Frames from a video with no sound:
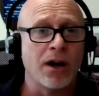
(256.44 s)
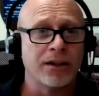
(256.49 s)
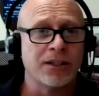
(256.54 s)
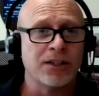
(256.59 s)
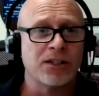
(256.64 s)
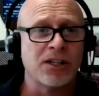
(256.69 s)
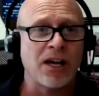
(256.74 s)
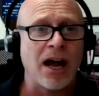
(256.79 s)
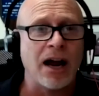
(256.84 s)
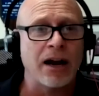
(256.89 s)

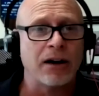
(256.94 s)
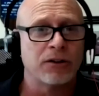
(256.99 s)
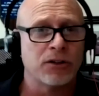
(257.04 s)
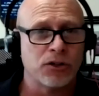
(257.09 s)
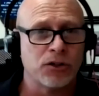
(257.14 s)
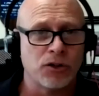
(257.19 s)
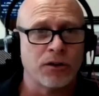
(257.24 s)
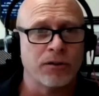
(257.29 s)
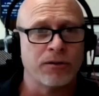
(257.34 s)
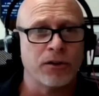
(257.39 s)
desire to
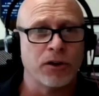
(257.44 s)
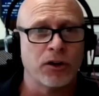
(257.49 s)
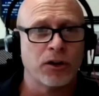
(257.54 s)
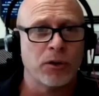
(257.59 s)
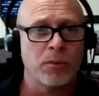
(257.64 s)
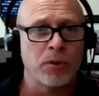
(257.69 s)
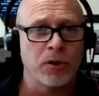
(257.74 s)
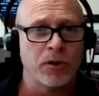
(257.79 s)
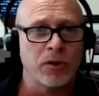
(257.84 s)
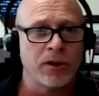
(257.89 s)
serve their
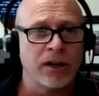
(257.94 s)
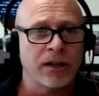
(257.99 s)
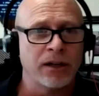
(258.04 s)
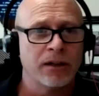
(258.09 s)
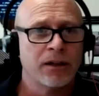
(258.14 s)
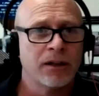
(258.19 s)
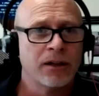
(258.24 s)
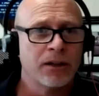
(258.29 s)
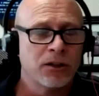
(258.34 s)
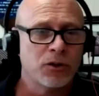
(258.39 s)
community,
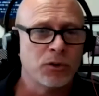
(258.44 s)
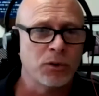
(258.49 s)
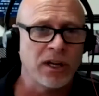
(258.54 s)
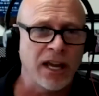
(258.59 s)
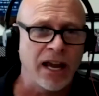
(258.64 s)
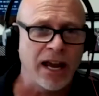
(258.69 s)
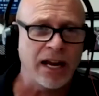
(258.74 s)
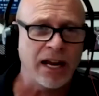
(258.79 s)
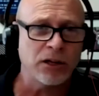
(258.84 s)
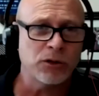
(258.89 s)
to
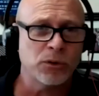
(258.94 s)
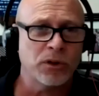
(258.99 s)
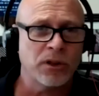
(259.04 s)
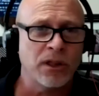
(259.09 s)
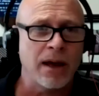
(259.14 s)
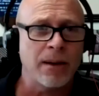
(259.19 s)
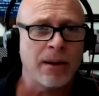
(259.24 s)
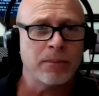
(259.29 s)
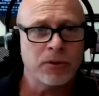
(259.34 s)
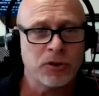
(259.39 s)
engage with
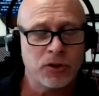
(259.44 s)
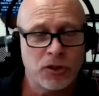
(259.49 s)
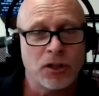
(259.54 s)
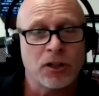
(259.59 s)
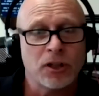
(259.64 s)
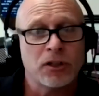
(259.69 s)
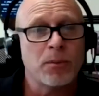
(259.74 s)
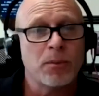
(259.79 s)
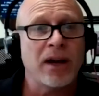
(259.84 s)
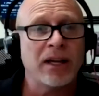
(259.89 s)
them,
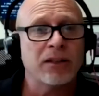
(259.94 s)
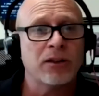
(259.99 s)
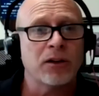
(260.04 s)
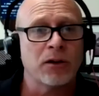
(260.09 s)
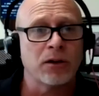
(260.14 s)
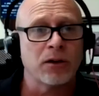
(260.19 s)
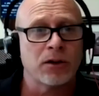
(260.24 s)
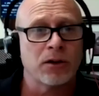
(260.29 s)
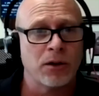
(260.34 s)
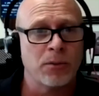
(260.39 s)
to make
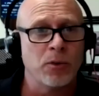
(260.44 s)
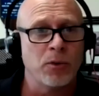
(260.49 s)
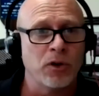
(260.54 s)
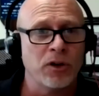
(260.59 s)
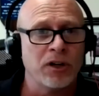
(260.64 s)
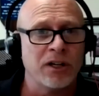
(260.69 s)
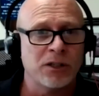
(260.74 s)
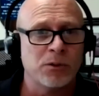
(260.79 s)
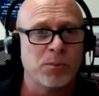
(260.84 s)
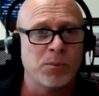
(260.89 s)
their
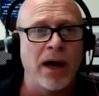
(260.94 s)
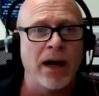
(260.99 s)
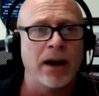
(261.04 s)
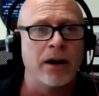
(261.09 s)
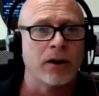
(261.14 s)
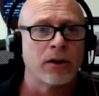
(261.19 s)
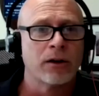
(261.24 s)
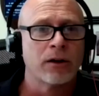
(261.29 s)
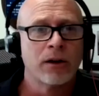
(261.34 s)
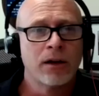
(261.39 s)
communities
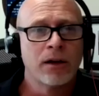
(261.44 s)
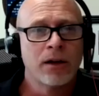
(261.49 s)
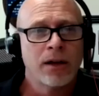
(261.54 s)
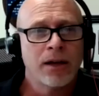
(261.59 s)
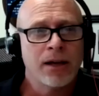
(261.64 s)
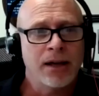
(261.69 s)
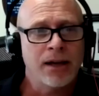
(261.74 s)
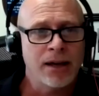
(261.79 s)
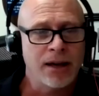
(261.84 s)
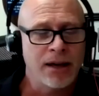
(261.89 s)
better.
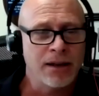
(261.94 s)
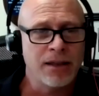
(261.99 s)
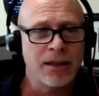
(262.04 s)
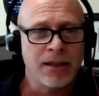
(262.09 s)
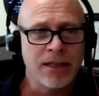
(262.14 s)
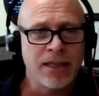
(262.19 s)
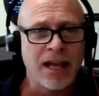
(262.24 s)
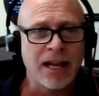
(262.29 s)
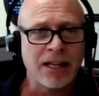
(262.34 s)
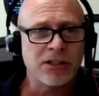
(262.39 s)

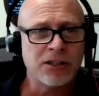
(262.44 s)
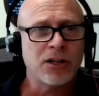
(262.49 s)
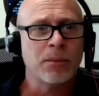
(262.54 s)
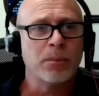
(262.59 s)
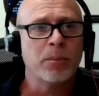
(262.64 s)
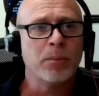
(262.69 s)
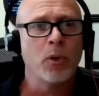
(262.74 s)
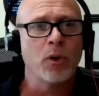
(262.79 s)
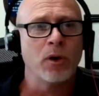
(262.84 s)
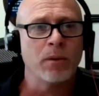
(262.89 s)
And that's an
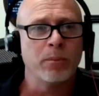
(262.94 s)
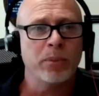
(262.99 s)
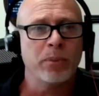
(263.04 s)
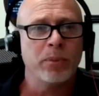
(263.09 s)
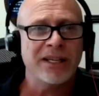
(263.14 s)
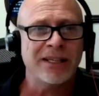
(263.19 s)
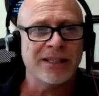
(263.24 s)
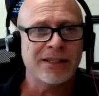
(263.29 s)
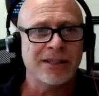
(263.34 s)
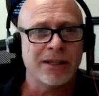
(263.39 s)
important
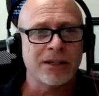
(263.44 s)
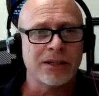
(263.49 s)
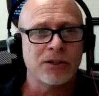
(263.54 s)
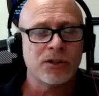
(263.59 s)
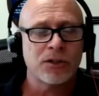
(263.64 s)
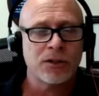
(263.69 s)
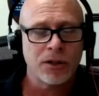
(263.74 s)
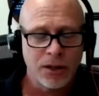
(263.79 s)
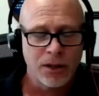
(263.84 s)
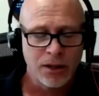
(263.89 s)
piece,
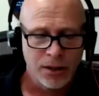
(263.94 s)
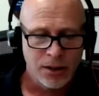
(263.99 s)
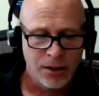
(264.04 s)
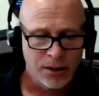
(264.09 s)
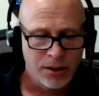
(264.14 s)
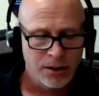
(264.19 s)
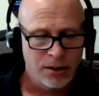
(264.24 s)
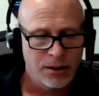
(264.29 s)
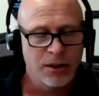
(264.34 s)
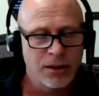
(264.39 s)
is
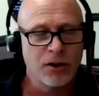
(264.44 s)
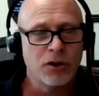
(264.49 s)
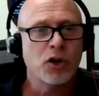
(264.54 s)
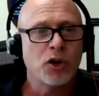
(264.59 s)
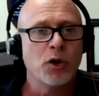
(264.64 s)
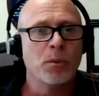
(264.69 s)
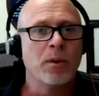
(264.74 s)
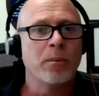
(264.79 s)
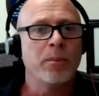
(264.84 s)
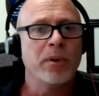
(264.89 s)
they're
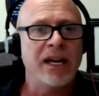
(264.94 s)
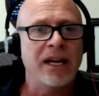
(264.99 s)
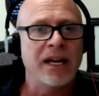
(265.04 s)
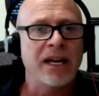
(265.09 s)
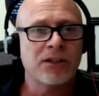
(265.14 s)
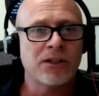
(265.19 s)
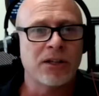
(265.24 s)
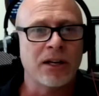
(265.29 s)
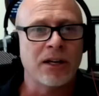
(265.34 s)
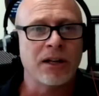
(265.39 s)
human
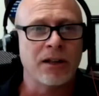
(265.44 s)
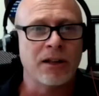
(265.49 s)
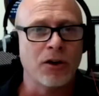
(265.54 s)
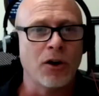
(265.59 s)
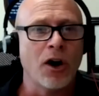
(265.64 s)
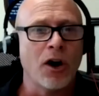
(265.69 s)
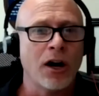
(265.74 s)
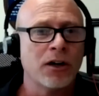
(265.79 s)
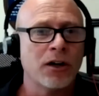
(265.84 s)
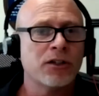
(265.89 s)
beings, and in their
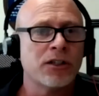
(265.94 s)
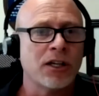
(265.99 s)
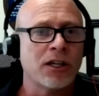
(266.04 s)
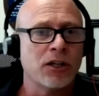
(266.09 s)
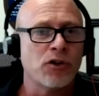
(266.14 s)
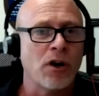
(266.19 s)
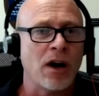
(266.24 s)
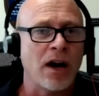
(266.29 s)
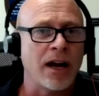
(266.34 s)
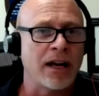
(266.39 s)
hearts, they
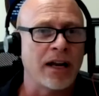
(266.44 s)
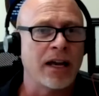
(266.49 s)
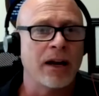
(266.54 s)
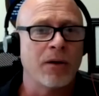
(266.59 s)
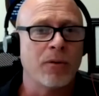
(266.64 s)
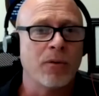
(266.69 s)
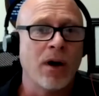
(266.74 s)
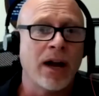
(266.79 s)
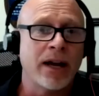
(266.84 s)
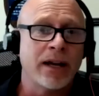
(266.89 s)
try and get it
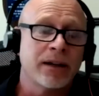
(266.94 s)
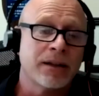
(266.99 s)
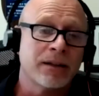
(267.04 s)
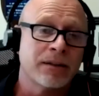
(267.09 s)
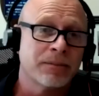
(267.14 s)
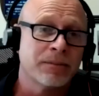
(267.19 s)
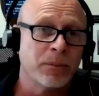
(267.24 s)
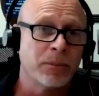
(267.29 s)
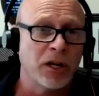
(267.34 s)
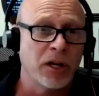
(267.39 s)
right.
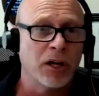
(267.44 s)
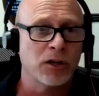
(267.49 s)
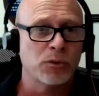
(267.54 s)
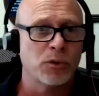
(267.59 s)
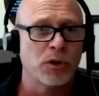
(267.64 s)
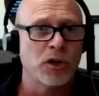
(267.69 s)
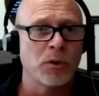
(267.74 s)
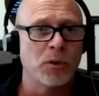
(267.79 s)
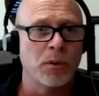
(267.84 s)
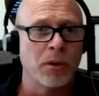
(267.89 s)
And because
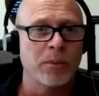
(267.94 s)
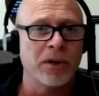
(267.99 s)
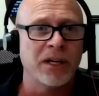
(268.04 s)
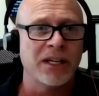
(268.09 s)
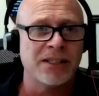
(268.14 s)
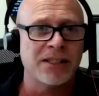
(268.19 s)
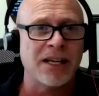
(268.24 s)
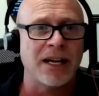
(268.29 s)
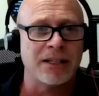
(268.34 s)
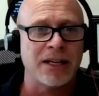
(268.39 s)
we're human
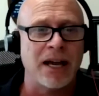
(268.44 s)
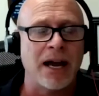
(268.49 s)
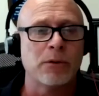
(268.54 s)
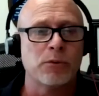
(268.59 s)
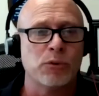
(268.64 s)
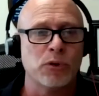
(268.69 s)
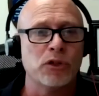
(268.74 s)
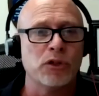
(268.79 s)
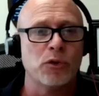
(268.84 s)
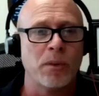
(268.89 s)
beings, at
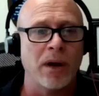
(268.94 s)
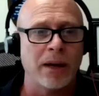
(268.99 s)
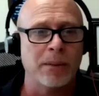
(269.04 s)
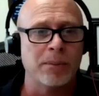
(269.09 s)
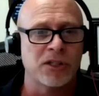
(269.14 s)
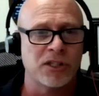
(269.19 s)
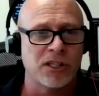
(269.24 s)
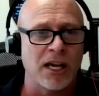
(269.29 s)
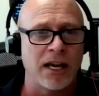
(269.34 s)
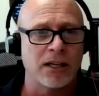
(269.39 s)
times we do make
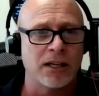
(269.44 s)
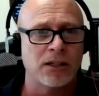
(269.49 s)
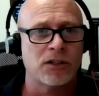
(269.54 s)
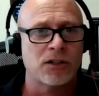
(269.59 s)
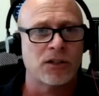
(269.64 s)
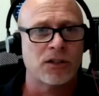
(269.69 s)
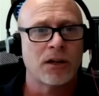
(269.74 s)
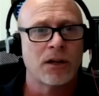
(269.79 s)
mistakes,